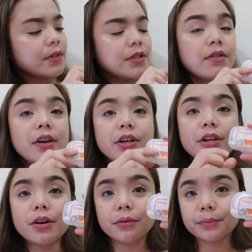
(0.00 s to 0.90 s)
So there
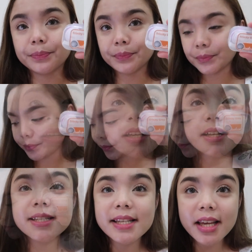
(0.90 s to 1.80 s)
you go.
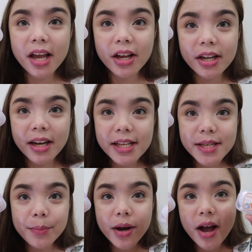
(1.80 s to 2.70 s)
See, I got
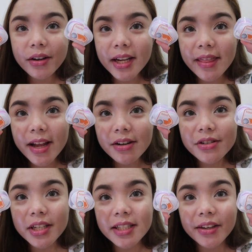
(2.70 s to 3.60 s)
Daisy Brown and then
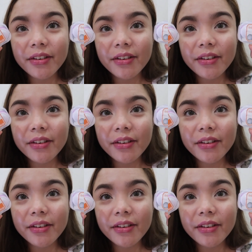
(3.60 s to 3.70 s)
Trinity